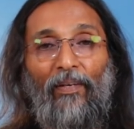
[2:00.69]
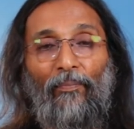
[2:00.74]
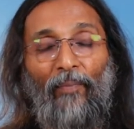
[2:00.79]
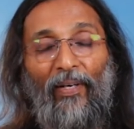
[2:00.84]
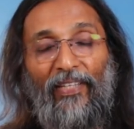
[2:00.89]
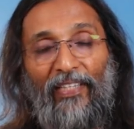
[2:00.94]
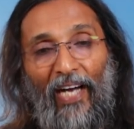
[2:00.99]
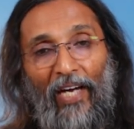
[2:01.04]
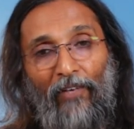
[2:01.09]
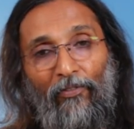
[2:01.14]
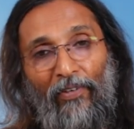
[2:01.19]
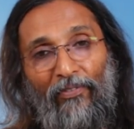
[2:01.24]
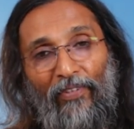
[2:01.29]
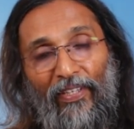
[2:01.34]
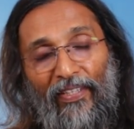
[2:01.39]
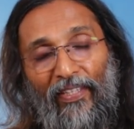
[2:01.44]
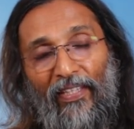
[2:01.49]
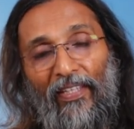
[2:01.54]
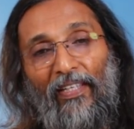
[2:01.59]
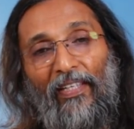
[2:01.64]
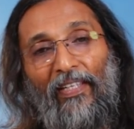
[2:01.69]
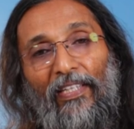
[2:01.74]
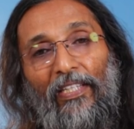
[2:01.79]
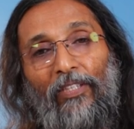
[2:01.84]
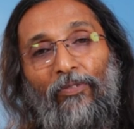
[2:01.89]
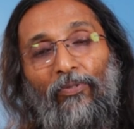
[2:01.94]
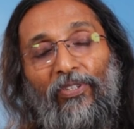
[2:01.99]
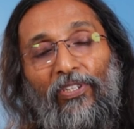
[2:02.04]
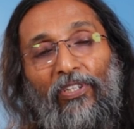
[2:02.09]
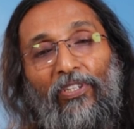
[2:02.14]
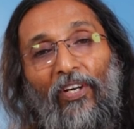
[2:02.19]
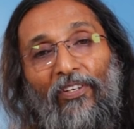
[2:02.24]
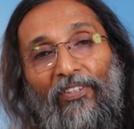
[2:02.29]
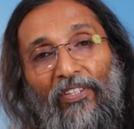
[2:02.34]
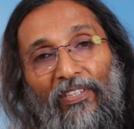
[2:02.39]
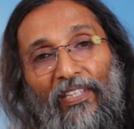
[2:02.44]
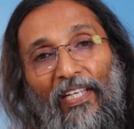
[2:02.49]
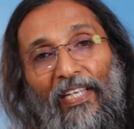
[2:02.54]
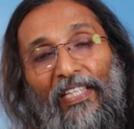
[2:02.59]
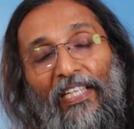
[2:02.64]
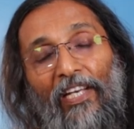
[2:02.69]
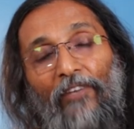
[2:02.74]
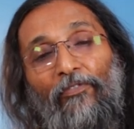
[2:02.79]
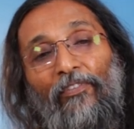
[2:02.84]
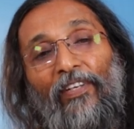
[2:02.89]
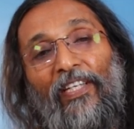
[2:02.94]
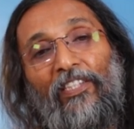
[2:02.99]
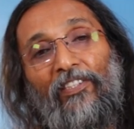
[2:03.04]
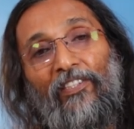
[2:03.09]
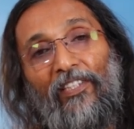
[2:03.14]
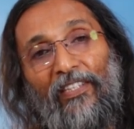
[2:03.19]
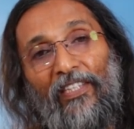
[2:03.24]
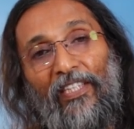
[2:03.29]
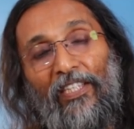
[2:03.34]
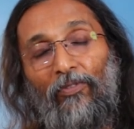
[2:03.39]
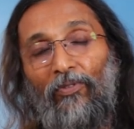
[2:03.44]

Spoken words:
But however, it was not really a victory,